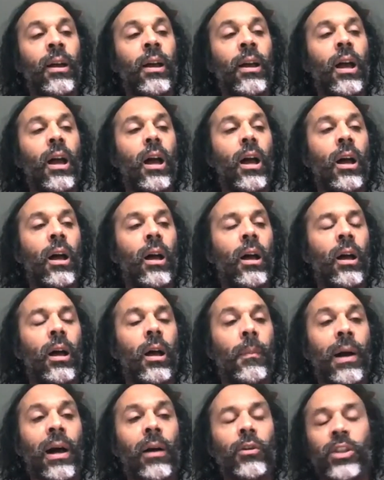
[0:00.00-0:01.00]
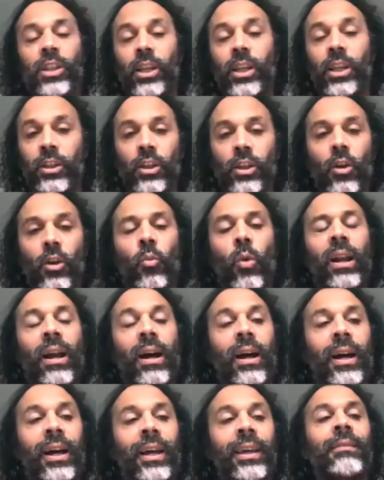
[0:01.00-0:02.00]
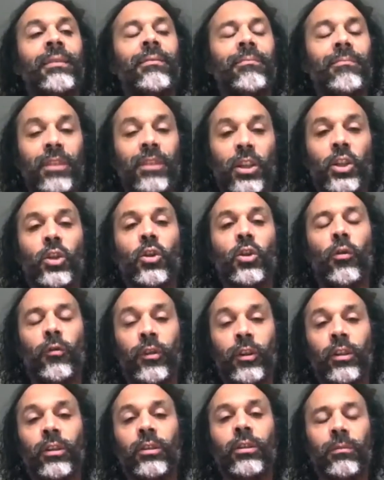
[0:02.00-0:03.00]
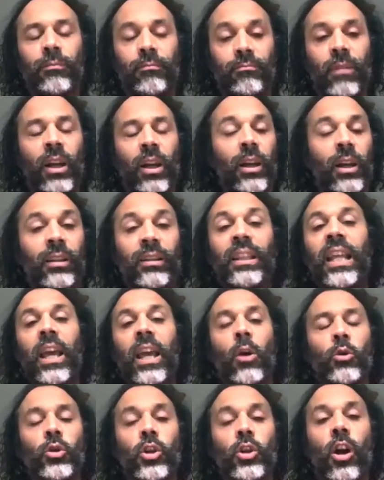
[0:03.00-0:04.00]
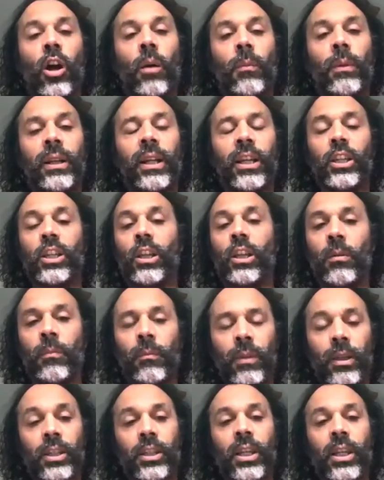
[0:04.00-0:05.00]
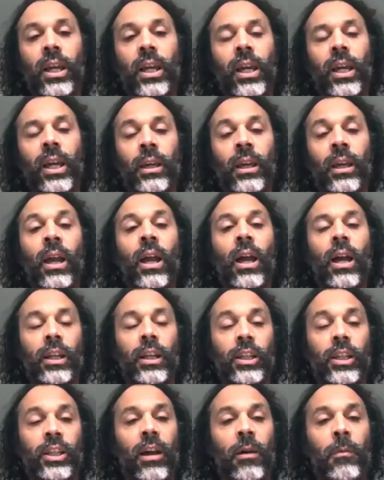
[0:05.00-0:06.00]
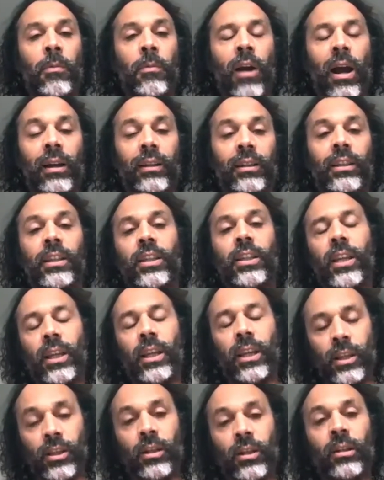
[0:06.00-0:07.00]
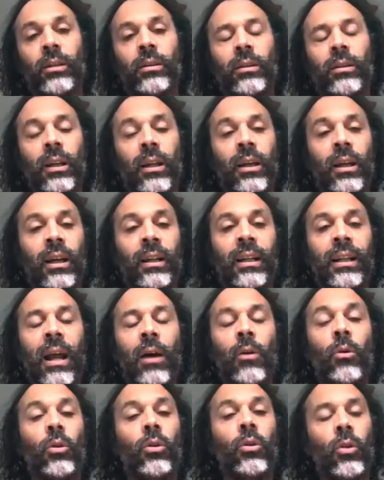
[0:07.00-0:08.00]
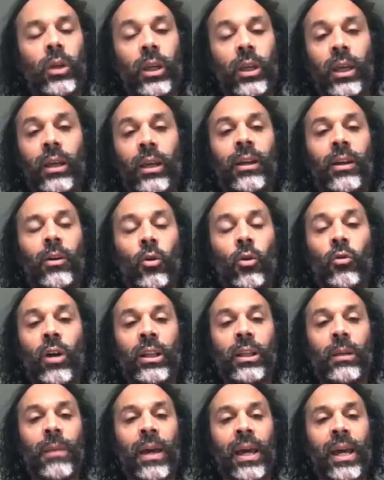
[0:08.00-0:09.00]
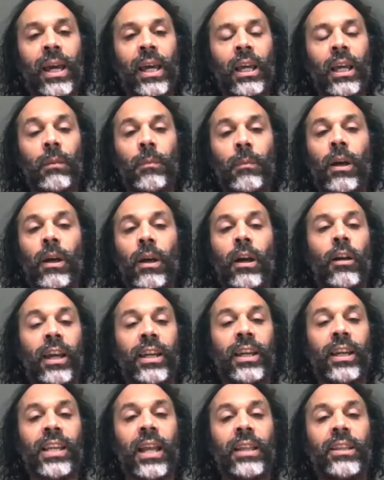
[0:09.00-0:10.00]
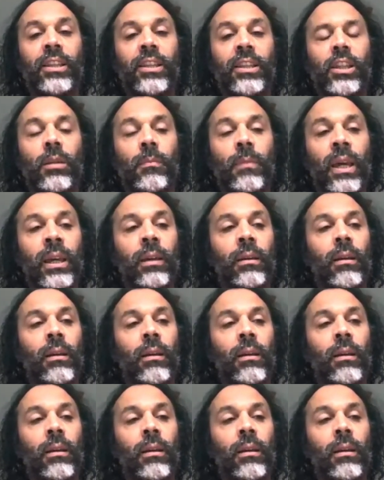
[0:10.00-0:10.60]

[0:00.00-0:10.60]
about it. So when I discovered neo-shamanism as a set of practices and an outlook, it already made perfect sense to me.